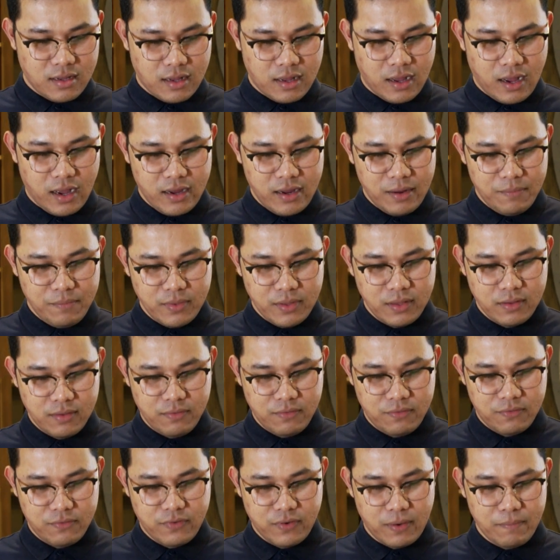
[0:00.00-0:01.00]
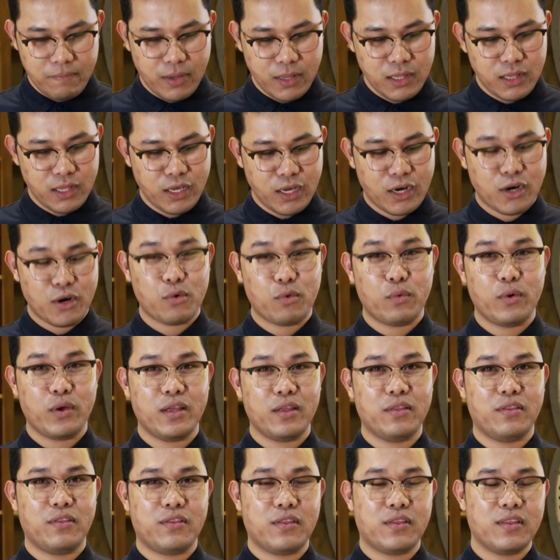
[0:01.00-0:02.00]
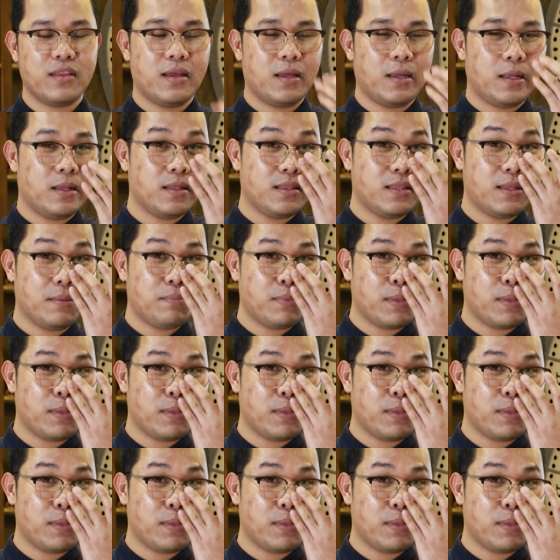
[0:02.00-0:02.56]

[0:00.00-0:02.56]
I am not familiar with the